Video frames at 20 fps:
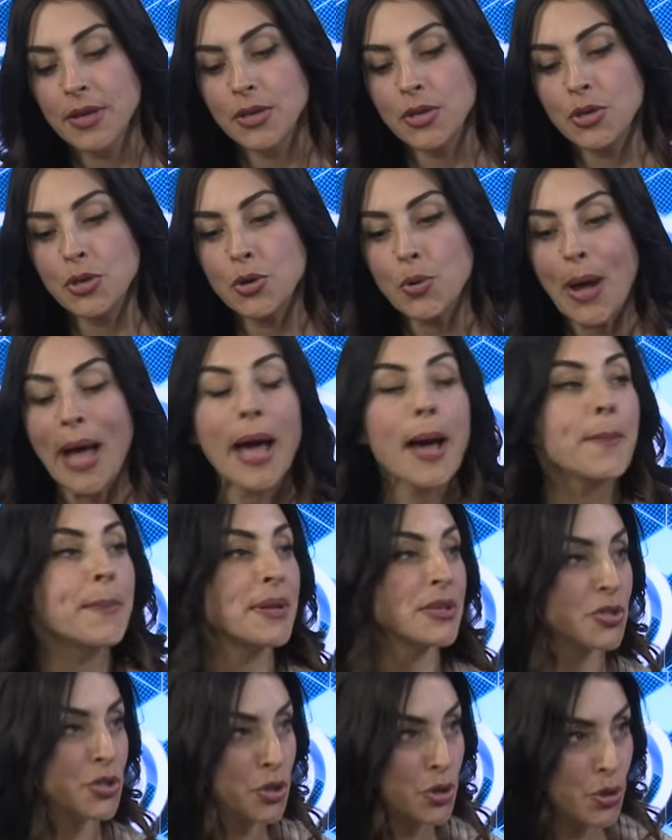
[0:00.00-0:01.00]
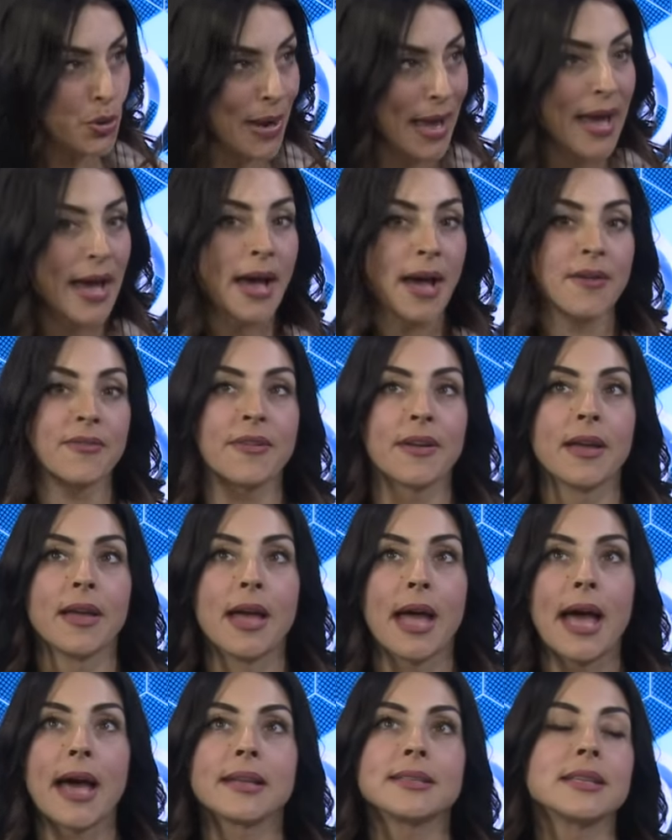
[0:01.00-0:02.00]
you happen to have
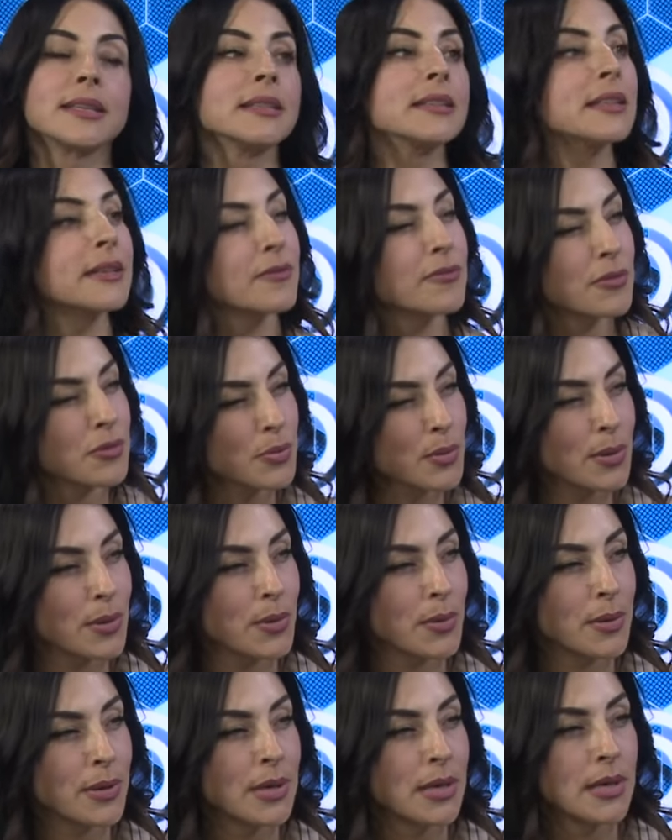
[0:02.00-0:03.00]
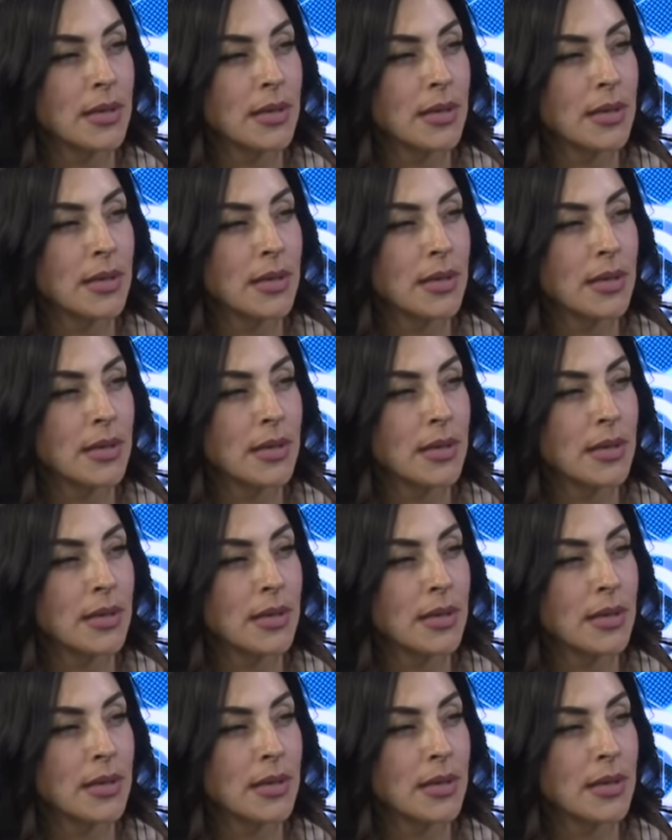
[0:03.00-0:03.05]
had to live through